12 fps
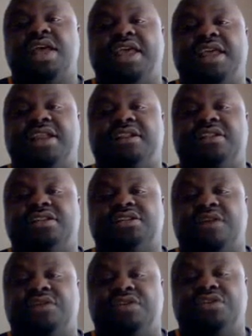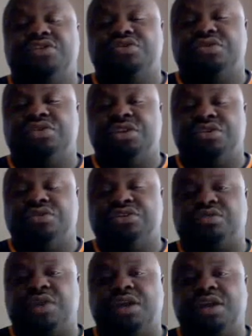and if you use
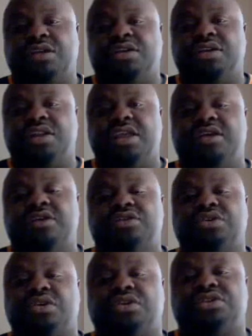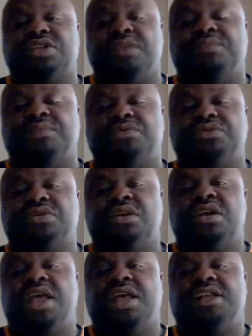just regular nails or staples,
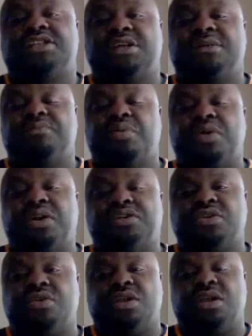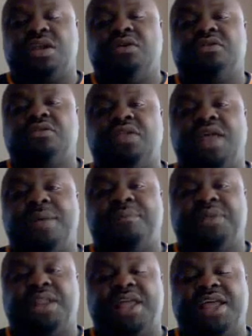at some point it's going to go through
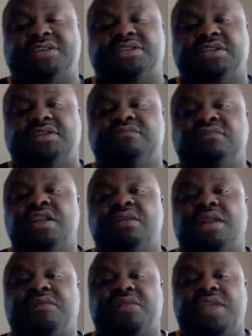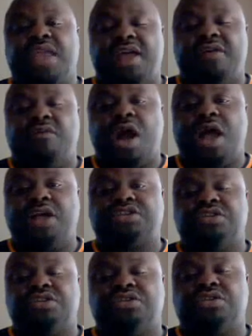that plastic. But if you have
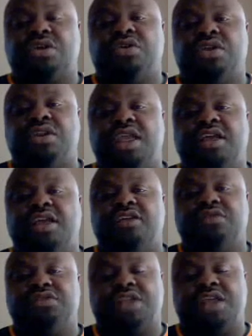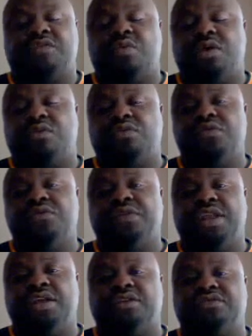washers on your nails, which that's what
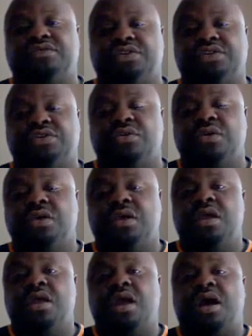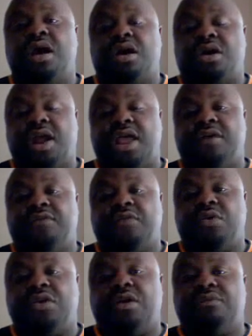roofing nails do, or have
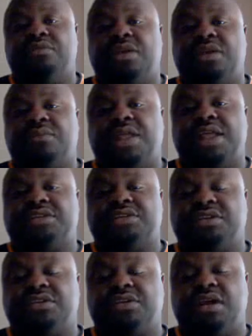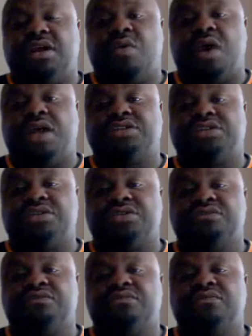on them, they're plastic
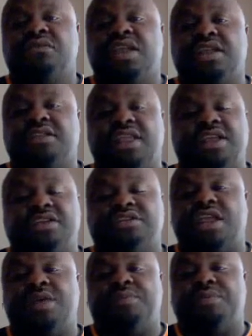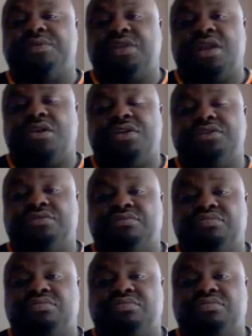washers, they'll stay up as long as